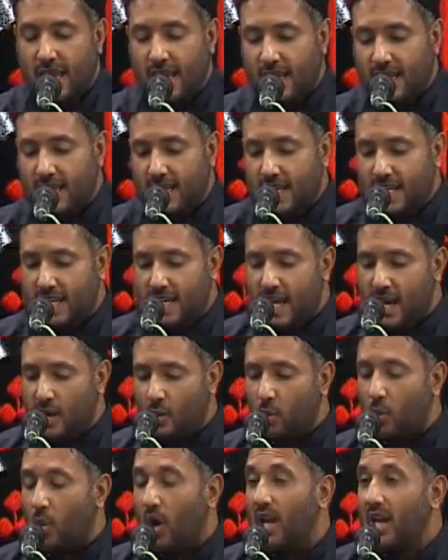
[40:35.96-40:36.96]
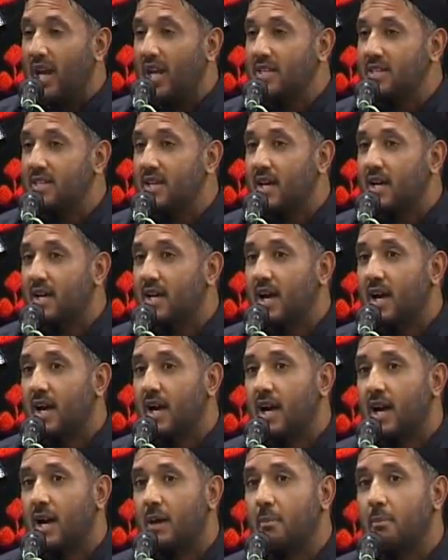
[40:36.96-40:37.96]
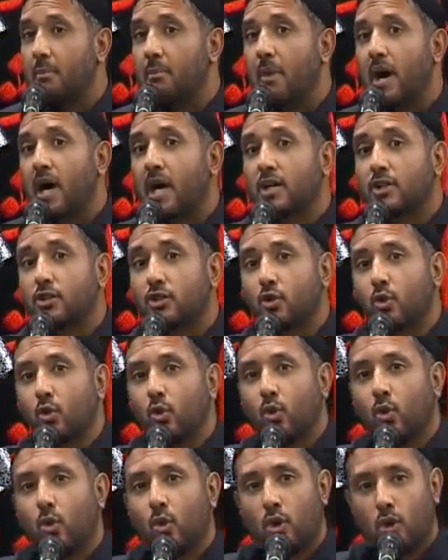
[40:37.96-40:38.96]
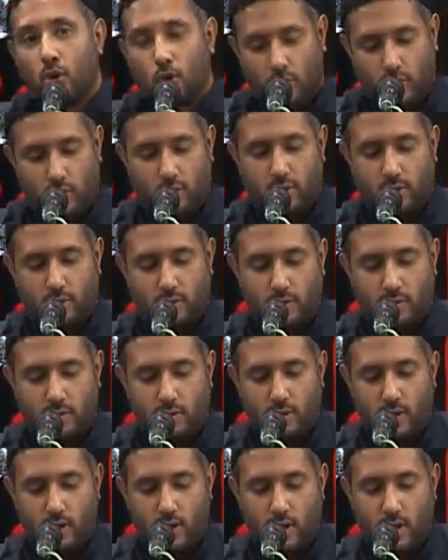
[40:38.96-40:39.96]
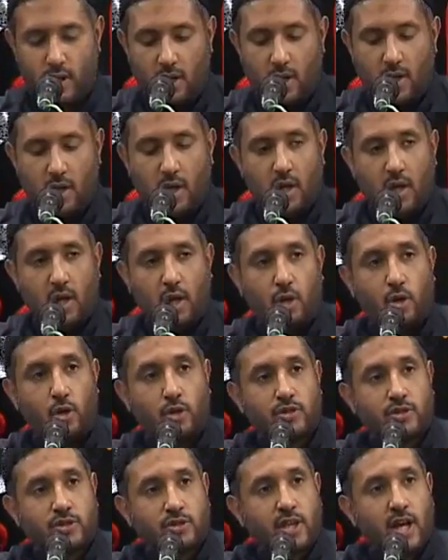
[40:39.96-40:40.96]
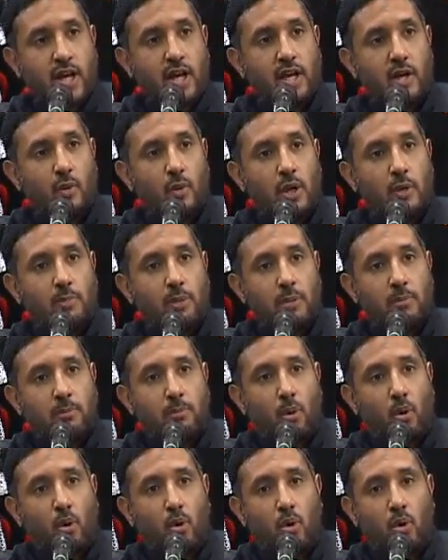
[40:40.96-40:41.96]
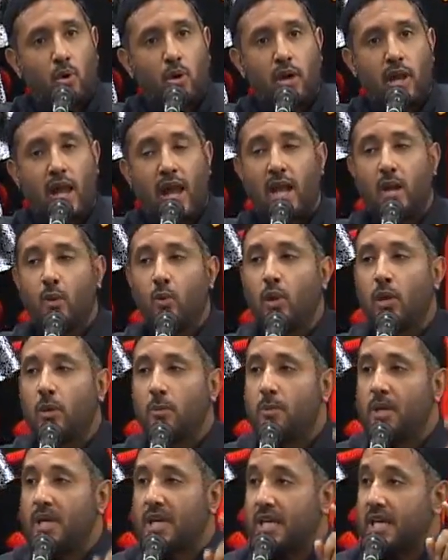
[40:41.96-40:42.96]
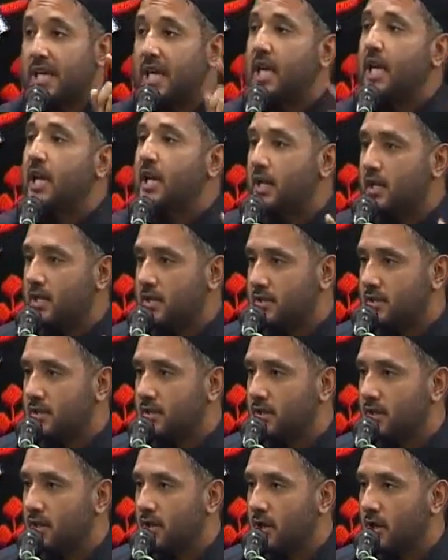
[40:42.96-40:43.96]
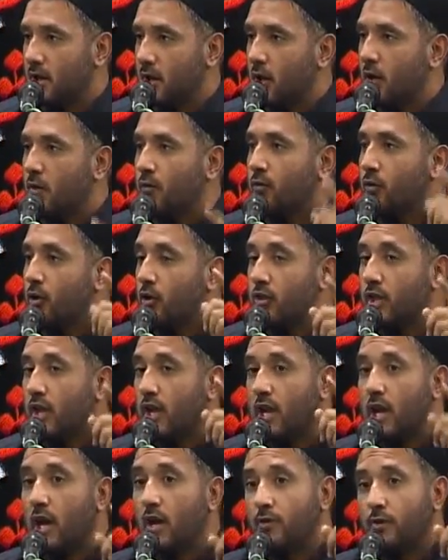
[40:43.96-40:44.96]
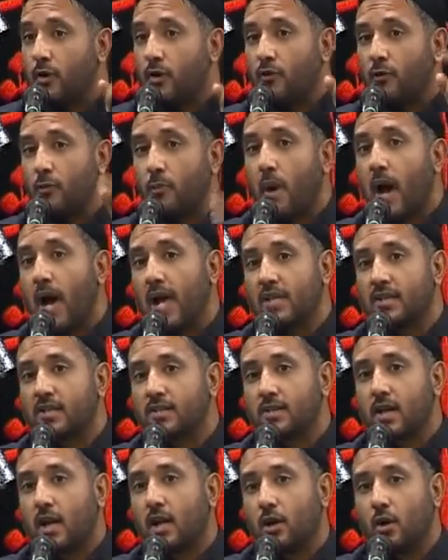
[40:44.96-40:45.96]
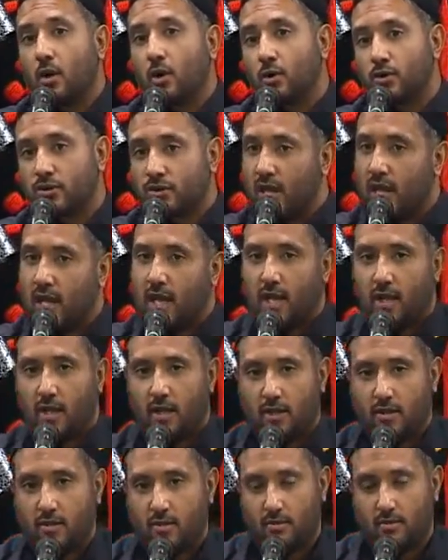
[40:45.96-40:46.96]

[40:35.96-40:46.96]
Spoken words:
Inna waladaka maqtulun. Your son will be born and will be killed for the love of my son Hussein.